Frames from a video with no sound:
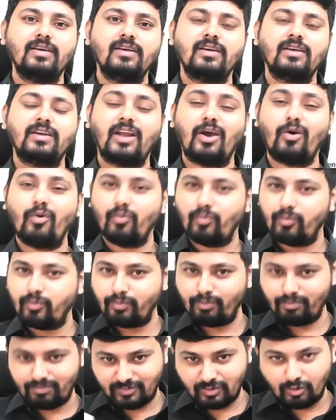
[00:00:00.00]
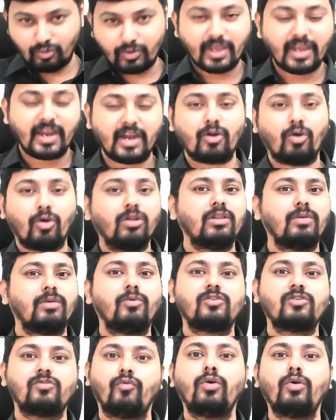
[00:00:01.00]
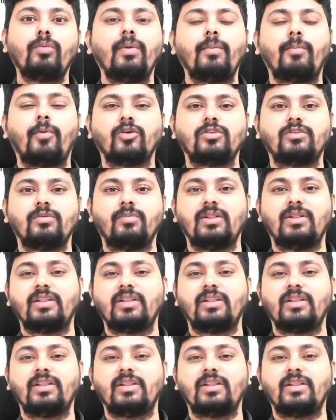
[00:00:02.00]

now looking at all the books won't be possible.